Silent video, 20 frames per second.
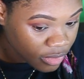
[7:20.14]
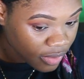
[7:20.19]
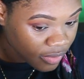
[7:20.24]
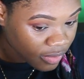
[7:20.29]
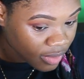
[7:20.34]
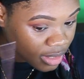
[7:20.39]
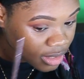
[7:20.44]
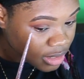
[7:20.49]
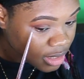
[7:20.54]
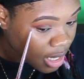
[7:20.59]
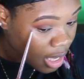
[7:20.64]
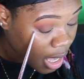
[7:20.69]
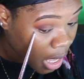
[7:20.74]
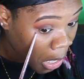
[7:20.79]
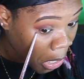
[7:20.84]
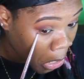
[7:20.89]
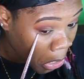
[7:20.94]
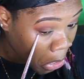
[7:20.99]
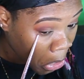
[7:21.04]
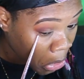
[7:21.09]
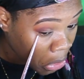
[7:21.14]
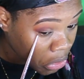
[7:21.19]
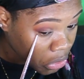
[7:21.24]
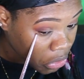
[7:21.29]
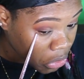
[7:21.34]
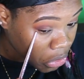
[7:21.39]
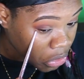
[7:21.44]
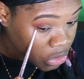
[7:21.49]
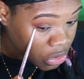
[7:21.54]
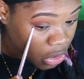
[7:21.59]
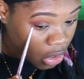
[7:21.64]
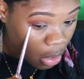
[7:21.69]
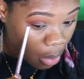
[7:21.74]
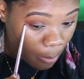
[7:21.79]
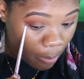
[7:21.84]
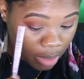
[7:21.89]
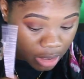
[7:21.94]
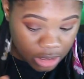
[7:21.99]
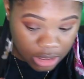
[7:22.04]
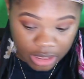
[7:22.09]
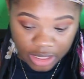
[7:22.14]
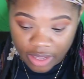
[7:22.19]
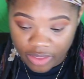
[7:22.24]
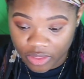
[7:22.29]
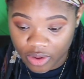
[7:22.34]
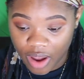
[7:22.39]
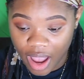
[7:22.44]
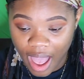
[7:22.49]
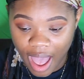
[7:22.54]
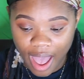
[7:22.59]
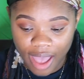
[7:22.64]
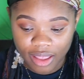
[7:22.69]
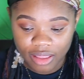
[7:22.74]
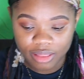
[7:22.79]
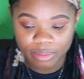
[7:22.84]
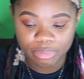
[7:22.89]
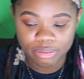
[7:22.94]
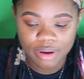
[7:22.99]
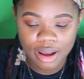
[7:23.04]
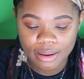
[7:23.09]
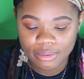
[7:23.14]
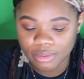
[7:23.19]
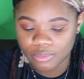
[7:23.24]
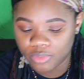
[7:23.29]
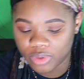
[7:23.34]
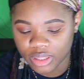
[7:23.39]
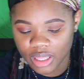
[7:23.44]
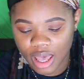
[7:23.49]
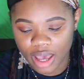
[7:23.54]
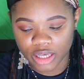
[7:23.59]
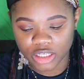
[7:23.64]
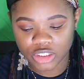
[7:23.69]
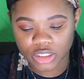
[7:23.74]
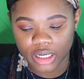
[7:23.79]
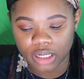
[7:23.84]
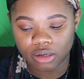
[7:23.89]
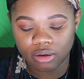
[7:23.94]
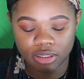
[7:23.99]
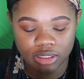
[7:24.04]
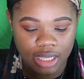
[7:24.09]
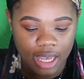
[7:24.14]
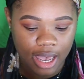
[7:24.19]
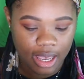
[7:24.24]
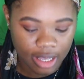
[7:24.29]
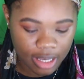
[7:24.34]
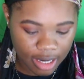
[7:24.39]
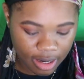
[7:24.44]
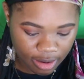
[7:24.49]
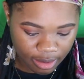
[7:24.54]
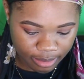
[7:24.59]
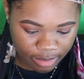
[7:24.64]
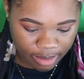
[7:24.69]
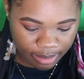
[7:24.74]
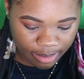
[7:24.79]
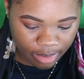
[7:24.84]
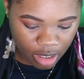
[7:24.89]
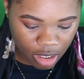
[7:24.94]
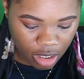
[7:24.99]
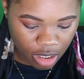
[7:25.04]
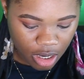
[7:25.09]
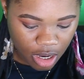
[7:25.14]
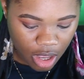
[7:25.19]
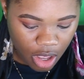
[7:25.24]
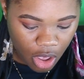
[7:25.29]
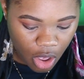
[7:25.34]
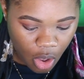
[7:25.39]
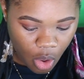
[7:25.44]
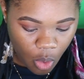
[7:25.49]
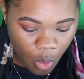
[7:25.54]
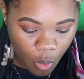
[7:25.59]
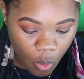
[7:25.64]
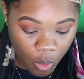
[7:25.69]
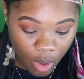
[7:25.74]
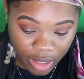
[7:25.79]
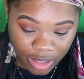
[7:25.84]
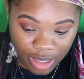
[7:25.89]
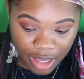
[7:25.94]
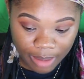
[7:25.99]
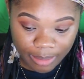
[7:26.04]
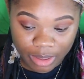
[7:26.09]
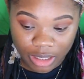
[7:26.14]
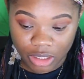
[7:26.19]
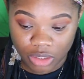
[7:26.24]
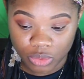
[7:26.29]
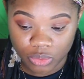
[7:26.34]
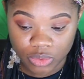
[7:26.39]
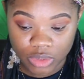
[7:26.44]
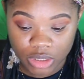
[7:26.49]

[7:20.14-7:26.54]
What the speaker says: This eye looks a little put together. The problem with eyeshadow is I can't remember what I be using.